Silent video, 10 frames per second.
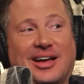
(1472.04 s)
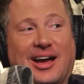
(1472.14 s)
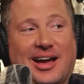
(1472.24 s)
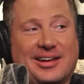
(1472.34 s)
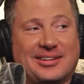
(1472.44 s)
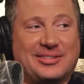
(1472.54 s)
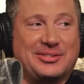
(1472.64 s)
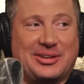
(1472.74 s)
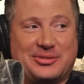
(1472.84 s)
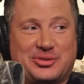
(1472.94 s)
I
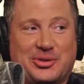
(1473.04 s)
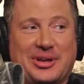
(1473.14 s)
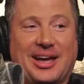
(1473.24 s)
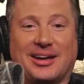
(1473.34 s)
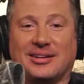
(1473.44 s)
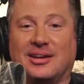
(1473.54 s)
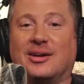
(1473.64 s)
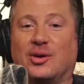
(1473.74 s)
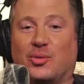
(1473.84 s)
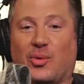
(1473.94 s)
uh, so yeah,
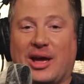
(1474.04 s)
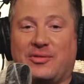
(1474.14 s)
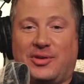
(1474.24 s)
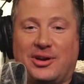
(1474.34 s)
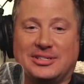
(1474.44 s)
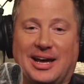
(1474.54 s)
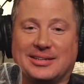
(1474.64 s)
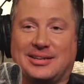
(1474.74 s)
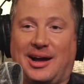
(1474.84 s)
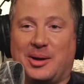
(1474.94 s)

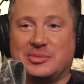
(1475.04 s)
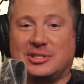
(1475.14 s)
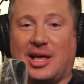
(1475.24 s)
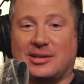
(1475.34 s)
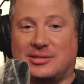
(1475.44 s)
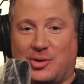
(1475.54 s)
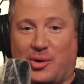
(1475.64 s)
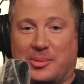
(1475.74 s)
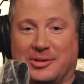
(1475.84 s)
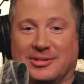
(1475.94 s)
wayfair.com slash normal.